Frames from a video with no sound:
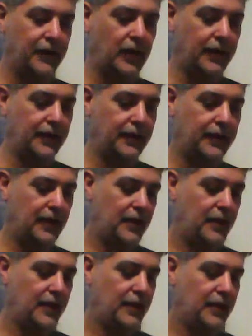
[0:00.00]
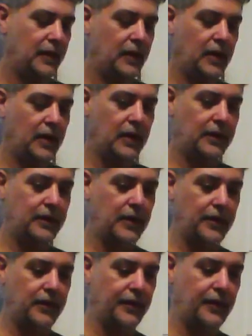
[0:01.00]
done the
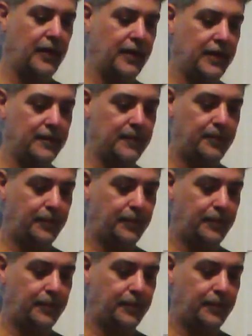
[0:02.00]
other night,